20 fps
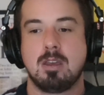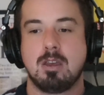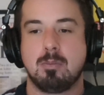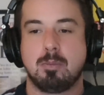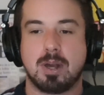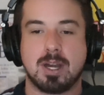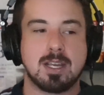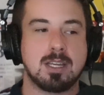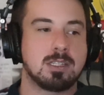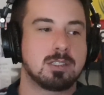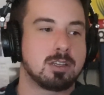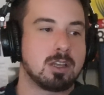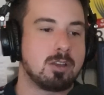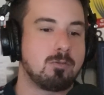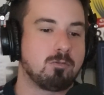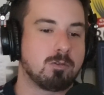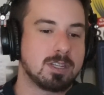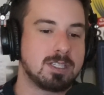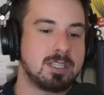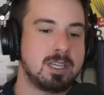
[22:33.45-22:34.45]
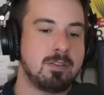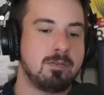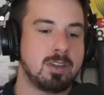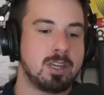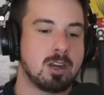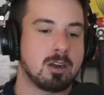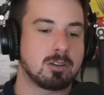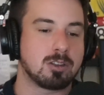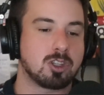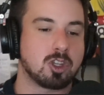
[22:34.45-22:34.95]
but his receiving
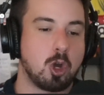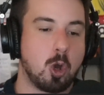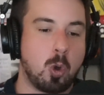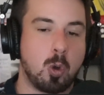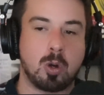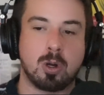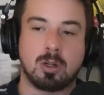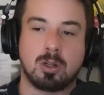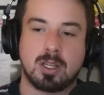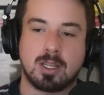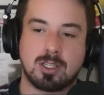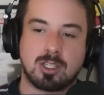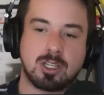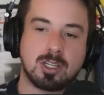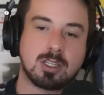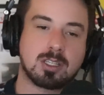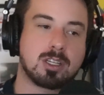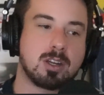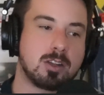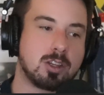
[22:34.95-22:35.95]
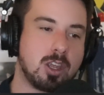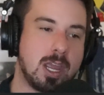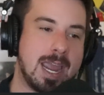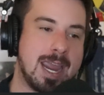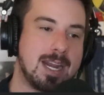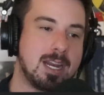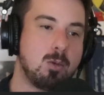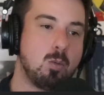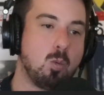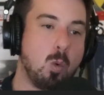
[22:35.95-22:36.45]
yards total is just
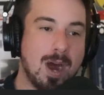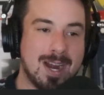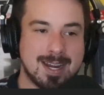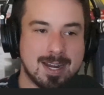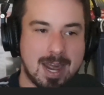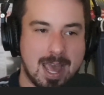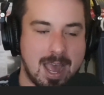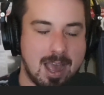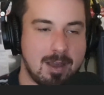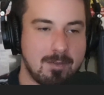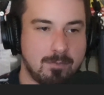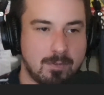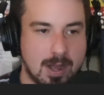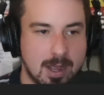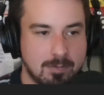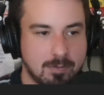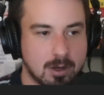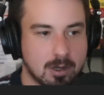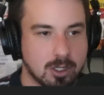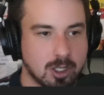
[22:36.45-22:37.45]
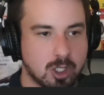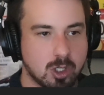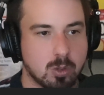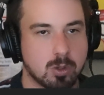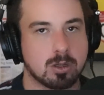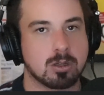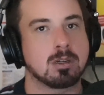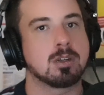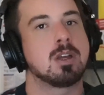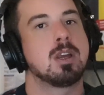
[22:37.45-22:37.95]
81.5, 5 yards
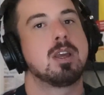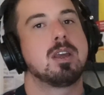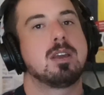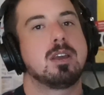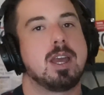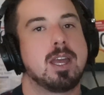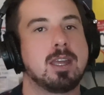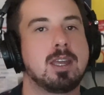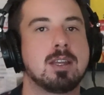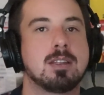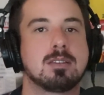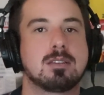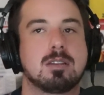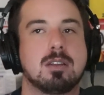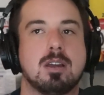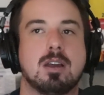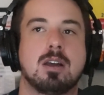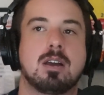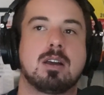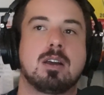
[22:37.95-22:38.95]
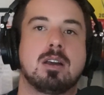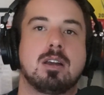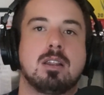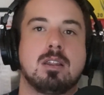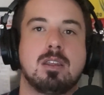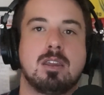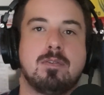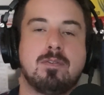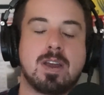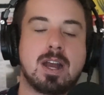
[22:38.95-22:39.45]
shorter against
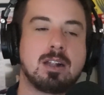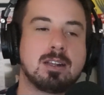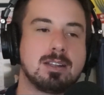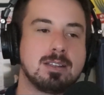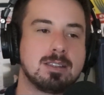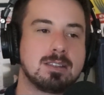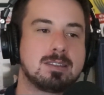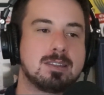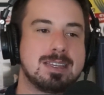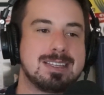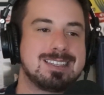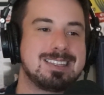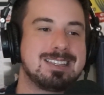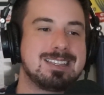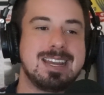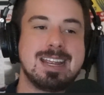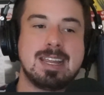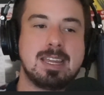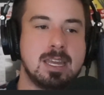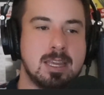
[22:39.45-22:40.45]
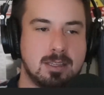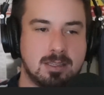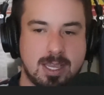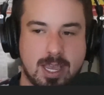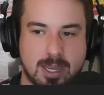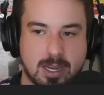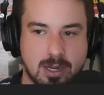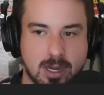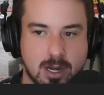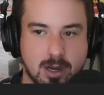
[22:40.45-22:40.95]
the Falcons' stinky
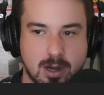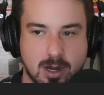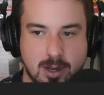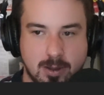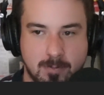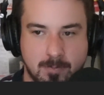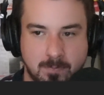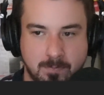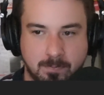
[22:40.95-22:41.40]
secondary.